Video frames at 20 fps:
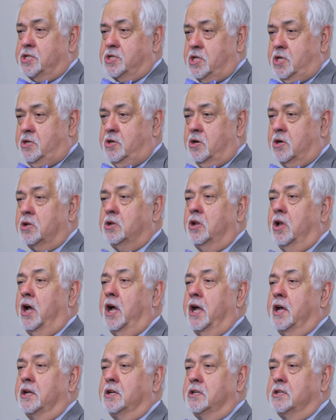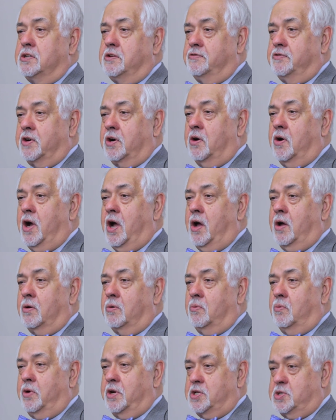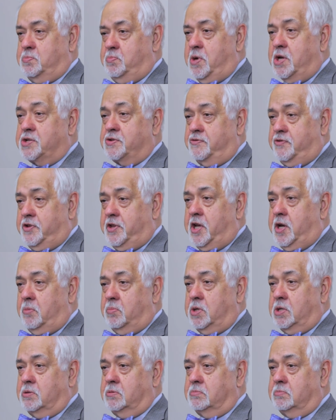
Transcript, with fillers: senior client to figure out what is best for them.